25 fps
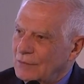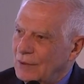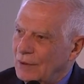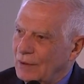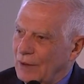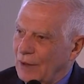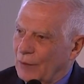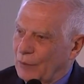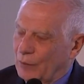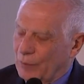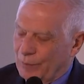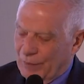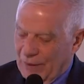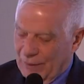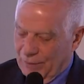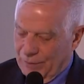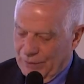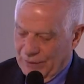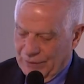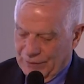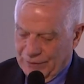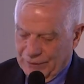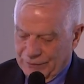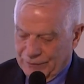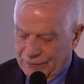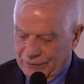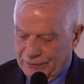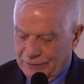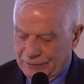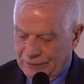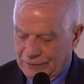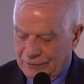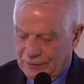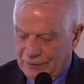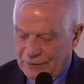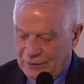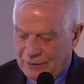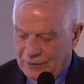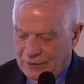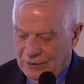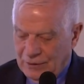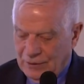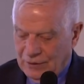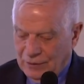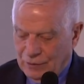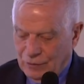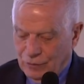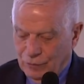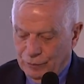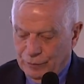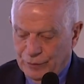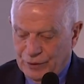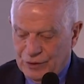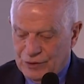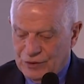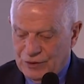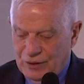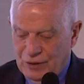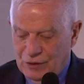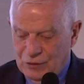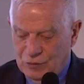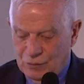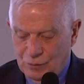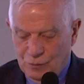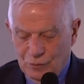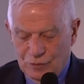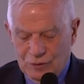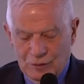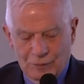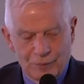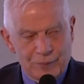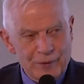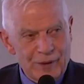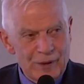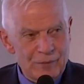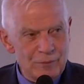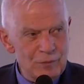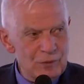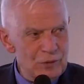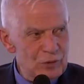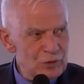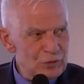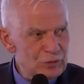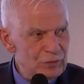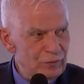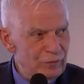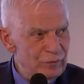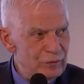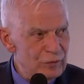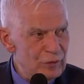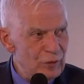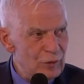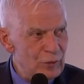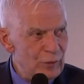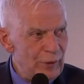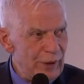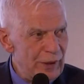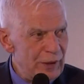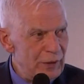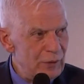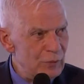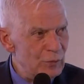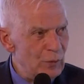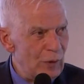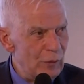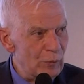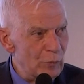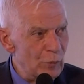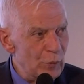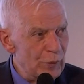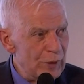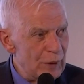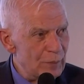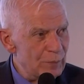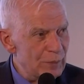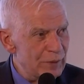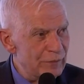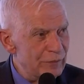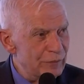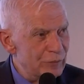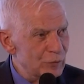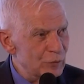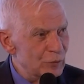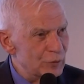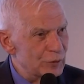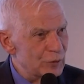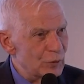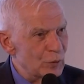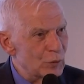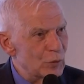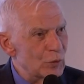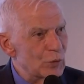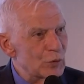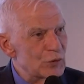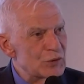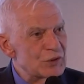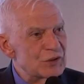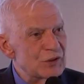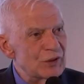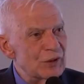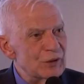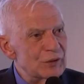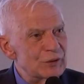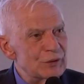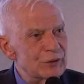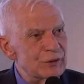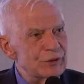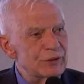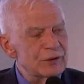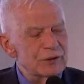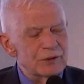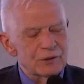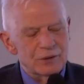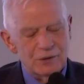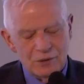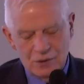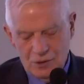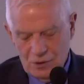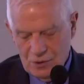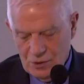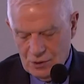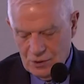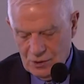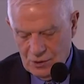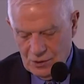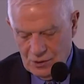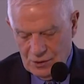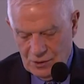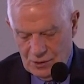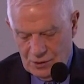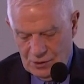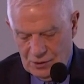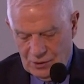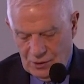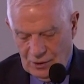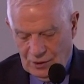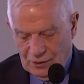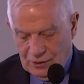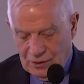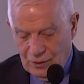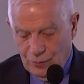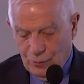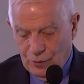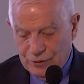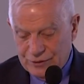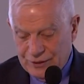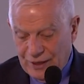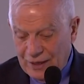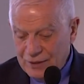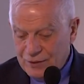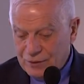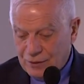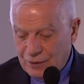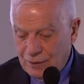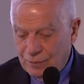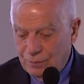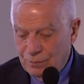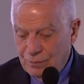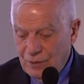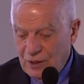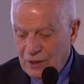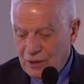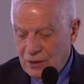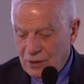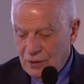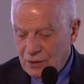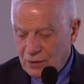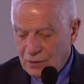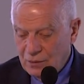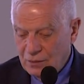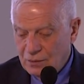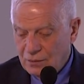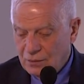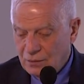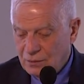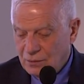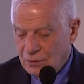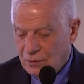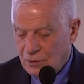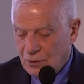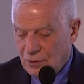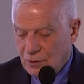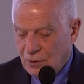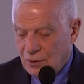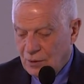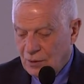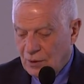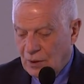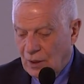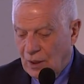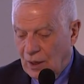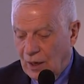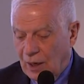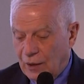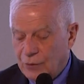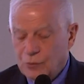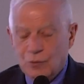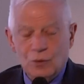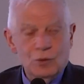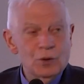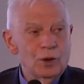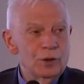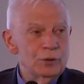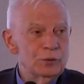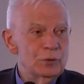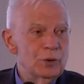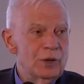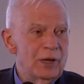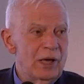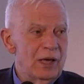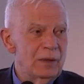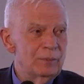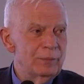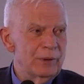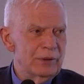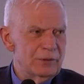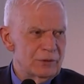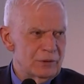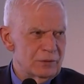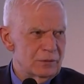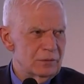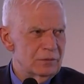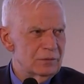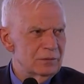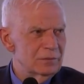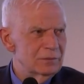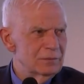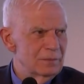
And I remember a conversation with the Prime Minister of Ukraine one week before the war started, and he was asking me, are you going to help us?